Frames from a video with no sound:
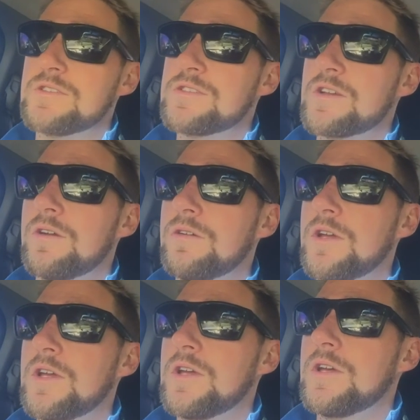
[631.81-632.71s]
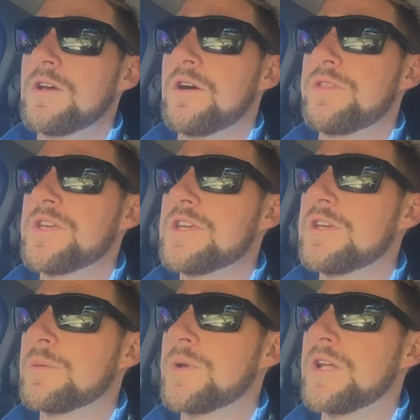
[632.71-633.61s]
And so I think you
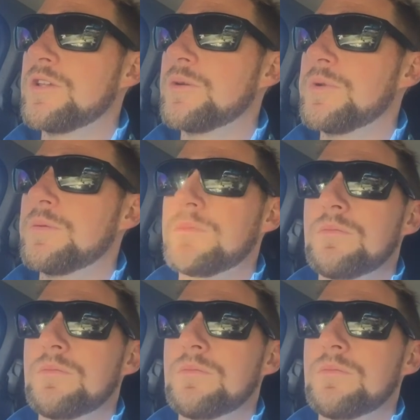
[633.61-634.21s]
can be a little bit